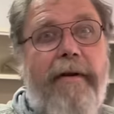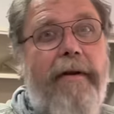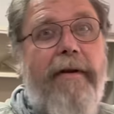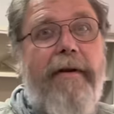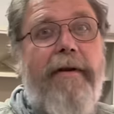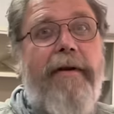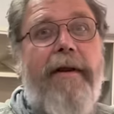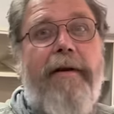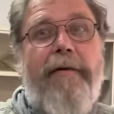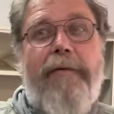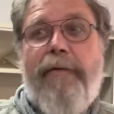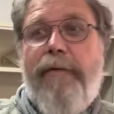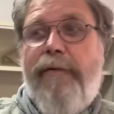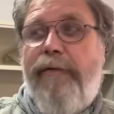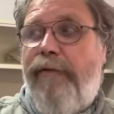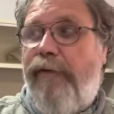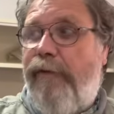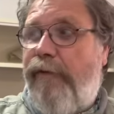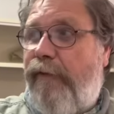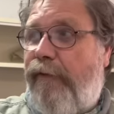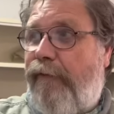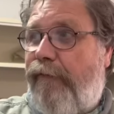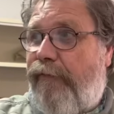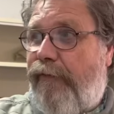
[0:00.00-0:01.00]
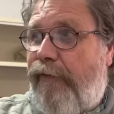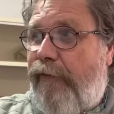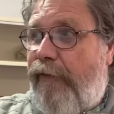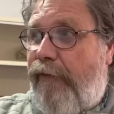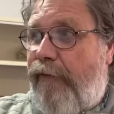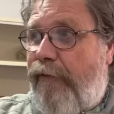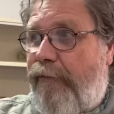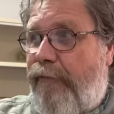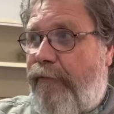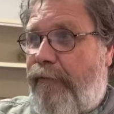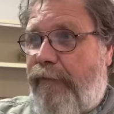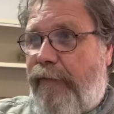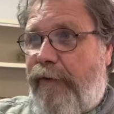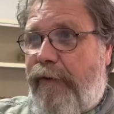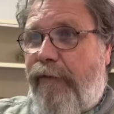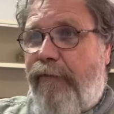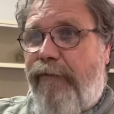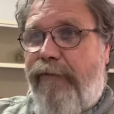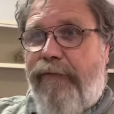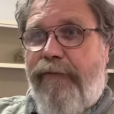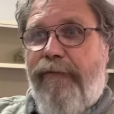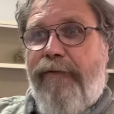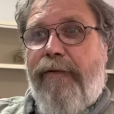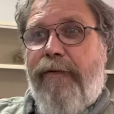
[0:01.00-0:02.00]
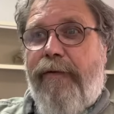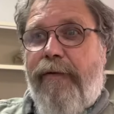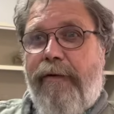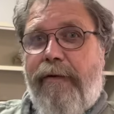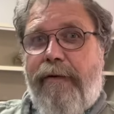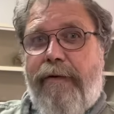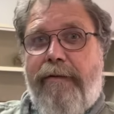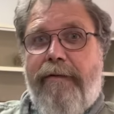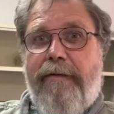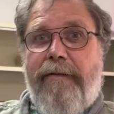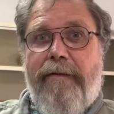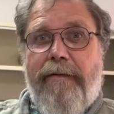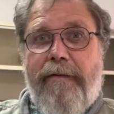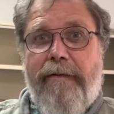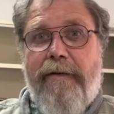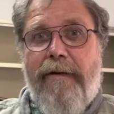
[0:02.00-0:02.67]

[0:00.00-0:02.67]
anyone's looking for, you know, foreign,